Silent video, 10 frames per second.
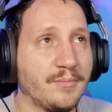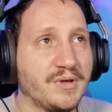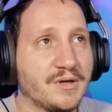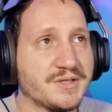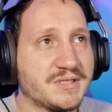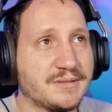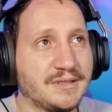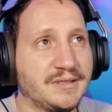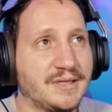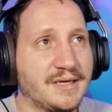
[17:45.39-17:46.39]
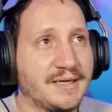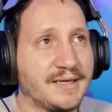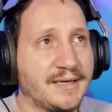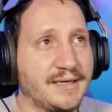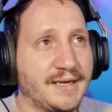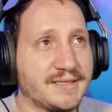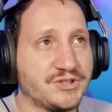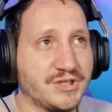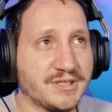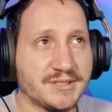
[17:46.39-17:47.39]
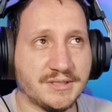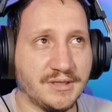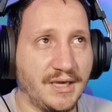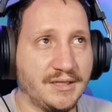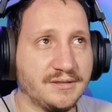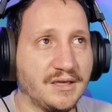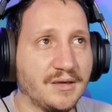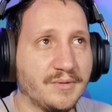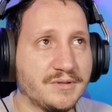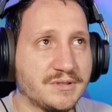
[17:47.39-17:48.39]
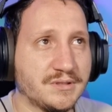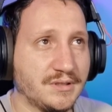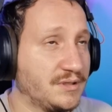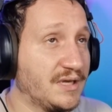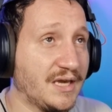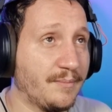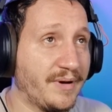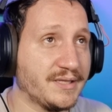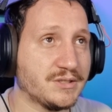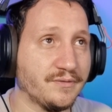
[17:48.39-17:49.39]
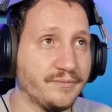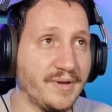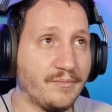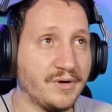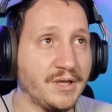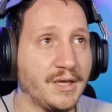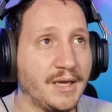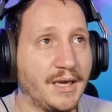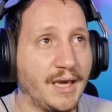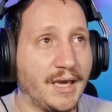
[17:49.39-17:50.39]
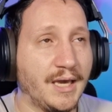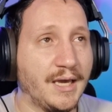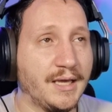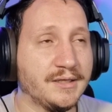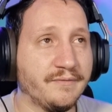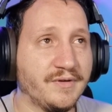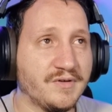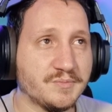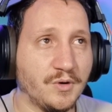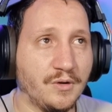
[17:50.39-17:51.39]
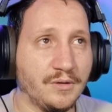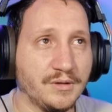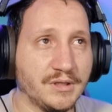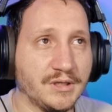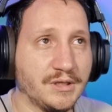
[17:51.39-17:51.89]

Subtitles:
because it has just 8 gigabytes of memory and a very small